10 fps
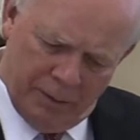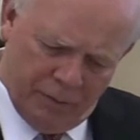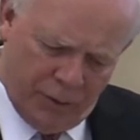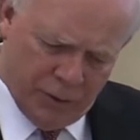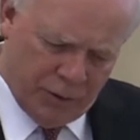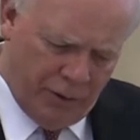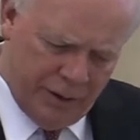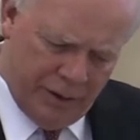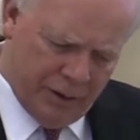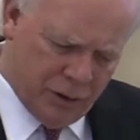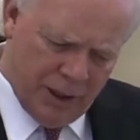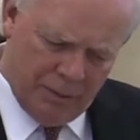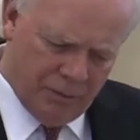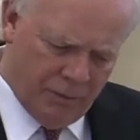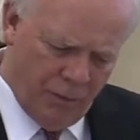in 1 Corinthians
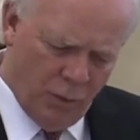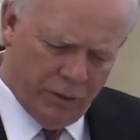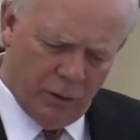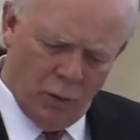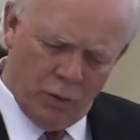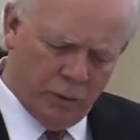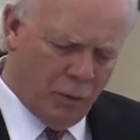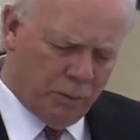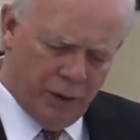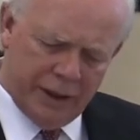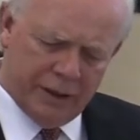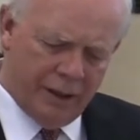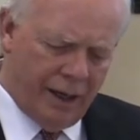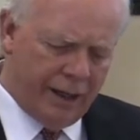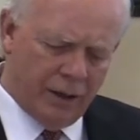chapter 4, the Lord will bring to
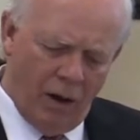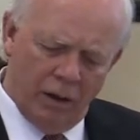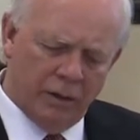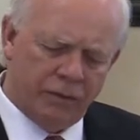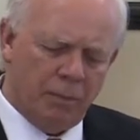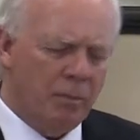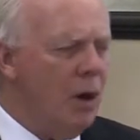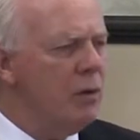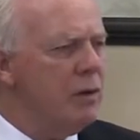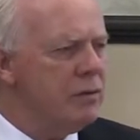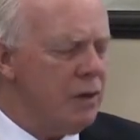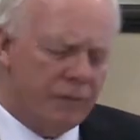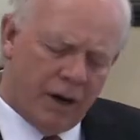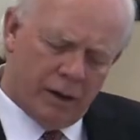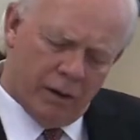light all of the motives
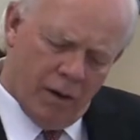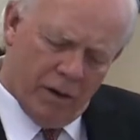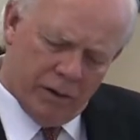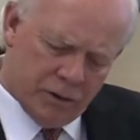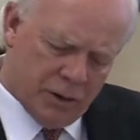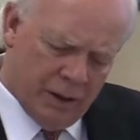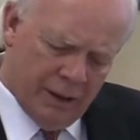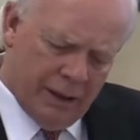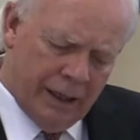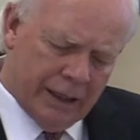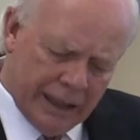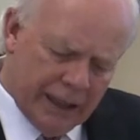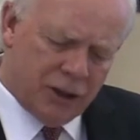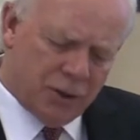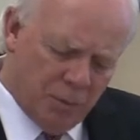of our hearts, and
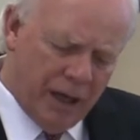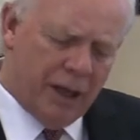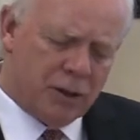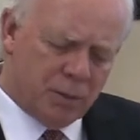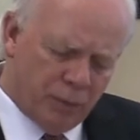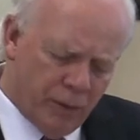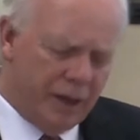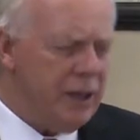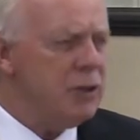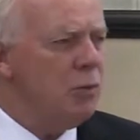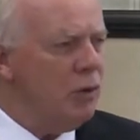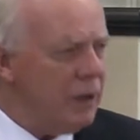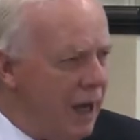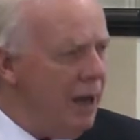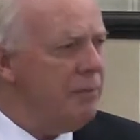each man's praise will
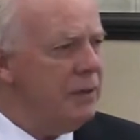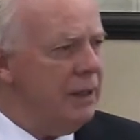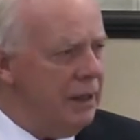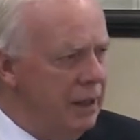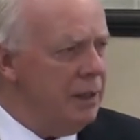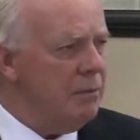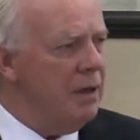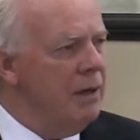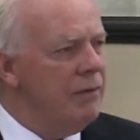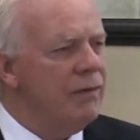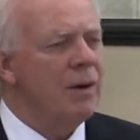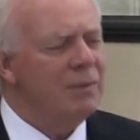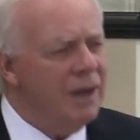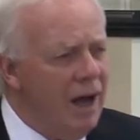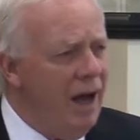come to him
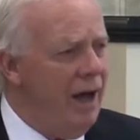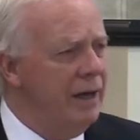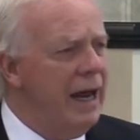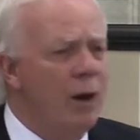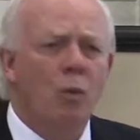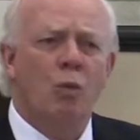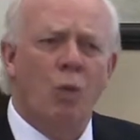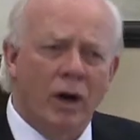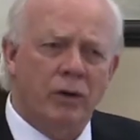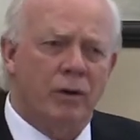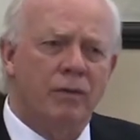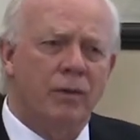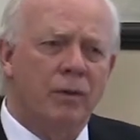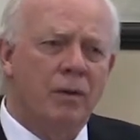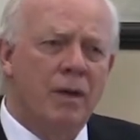from God. How
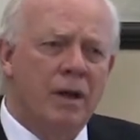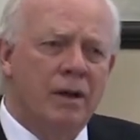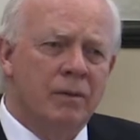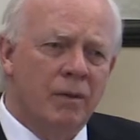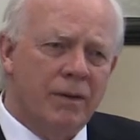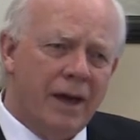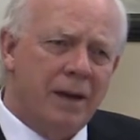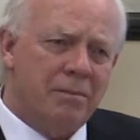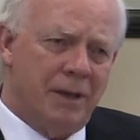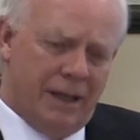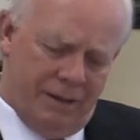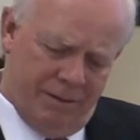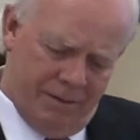wonderful will that be?